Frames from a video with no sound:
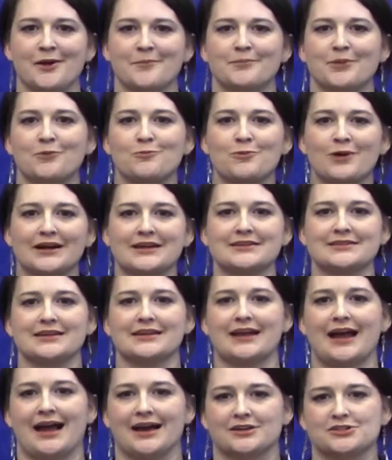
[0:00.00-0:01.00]
But what does
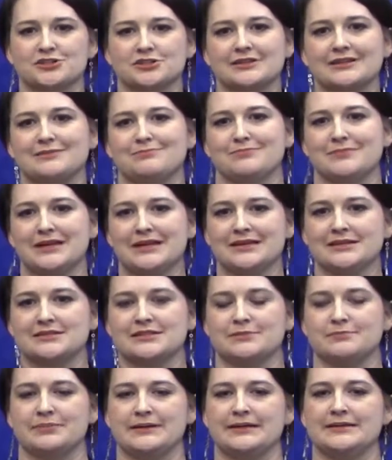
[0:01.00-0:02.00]
it actually mean
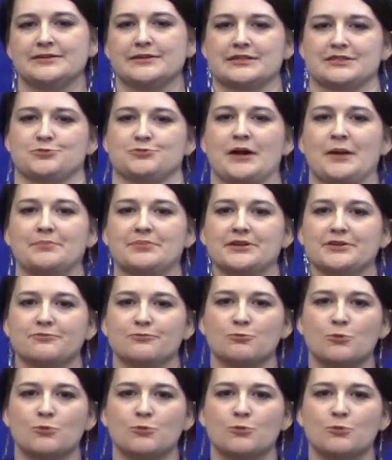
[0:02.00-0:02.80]
to be disruptive?